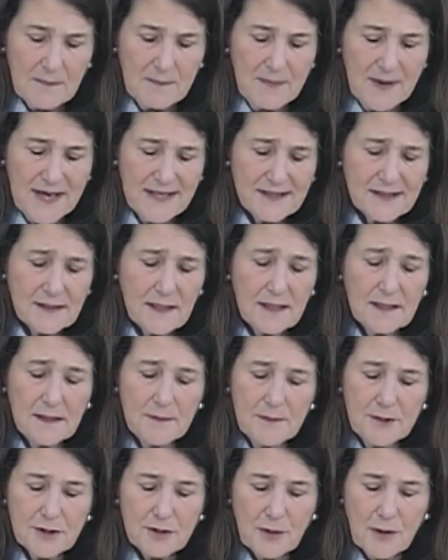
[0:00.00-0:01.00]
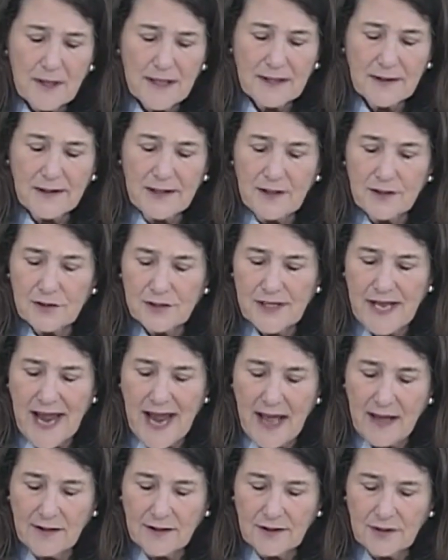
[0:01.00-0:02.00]
Based on the majority leader's
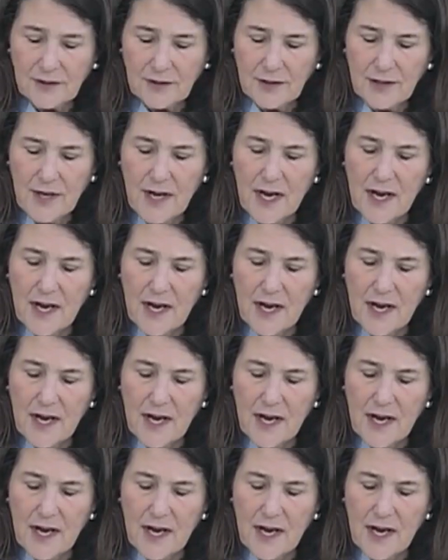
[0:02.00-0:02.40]
calendar,